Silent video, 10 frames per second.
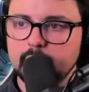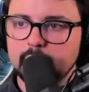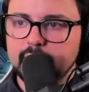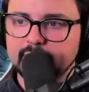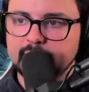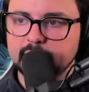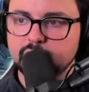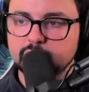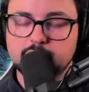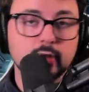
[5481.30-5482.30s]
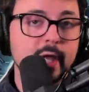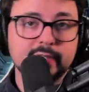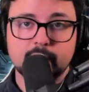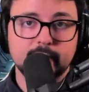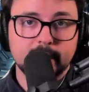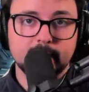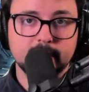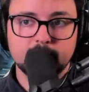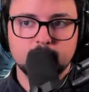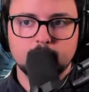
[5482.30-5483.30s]
that they just tried something and it
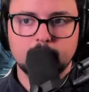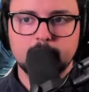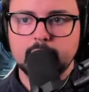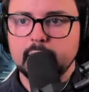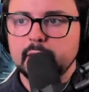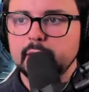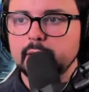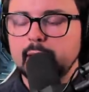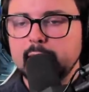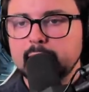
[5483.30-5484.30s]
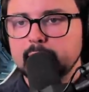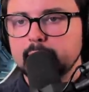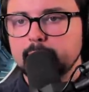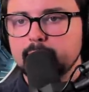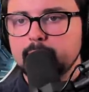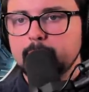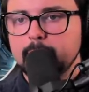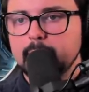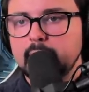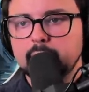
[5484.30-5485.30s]
didn't work. Like,
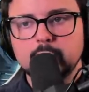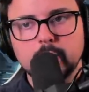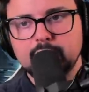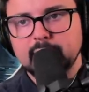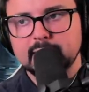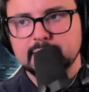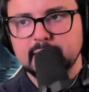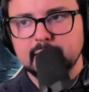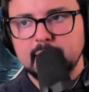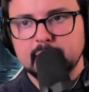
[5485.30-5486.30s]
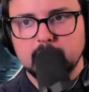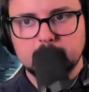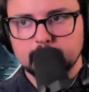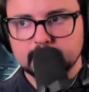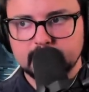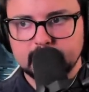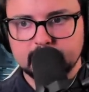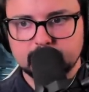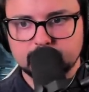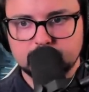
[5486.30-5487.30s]
I don't know if I can say, like, 100%
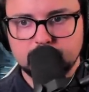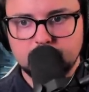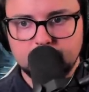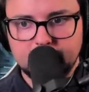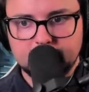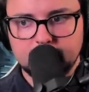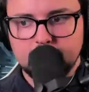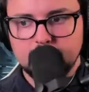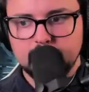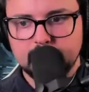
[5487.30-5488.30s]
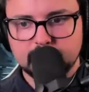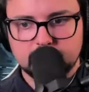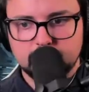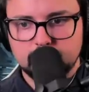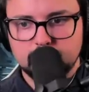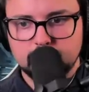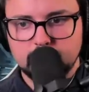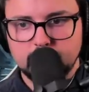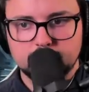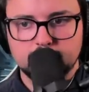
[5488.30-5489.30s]
this was a show that they just,
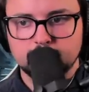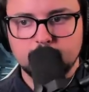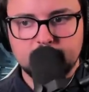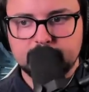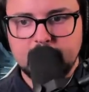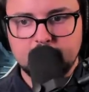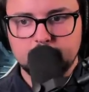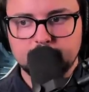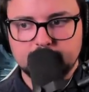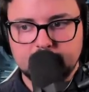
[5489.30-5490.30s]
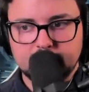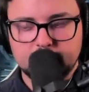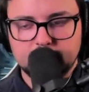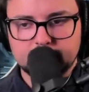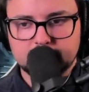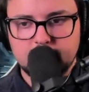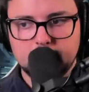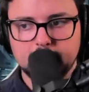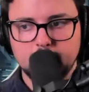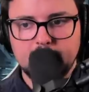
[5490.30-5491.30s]
you know, rushed out and put together in a
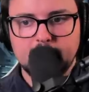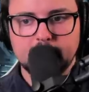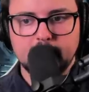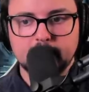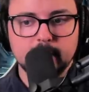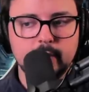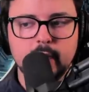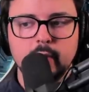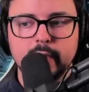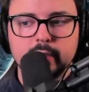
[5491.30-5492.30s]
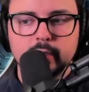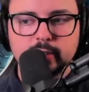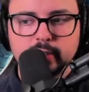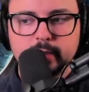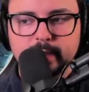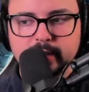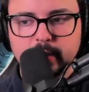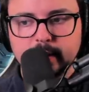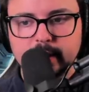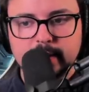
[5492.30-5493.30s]
sloppy way. I don't know. It could have just been
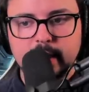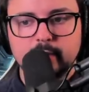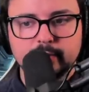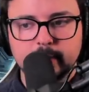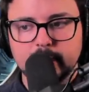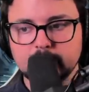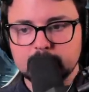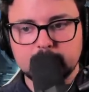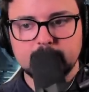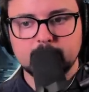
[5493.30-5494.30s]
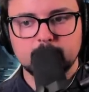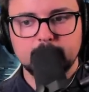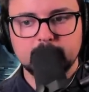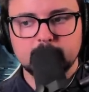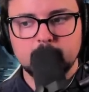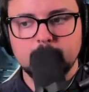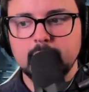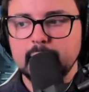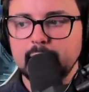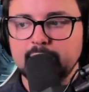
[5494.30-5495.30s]
something that they ultimately did think would be dope
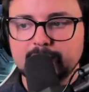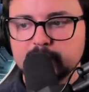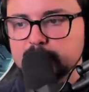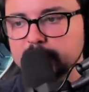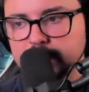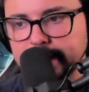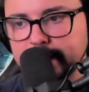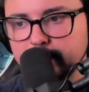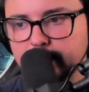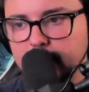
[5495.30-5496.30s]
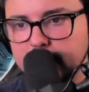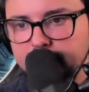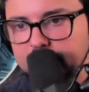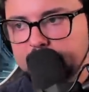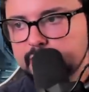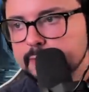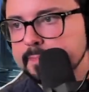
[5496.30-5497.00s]
and that just didn't land with a lot of fans.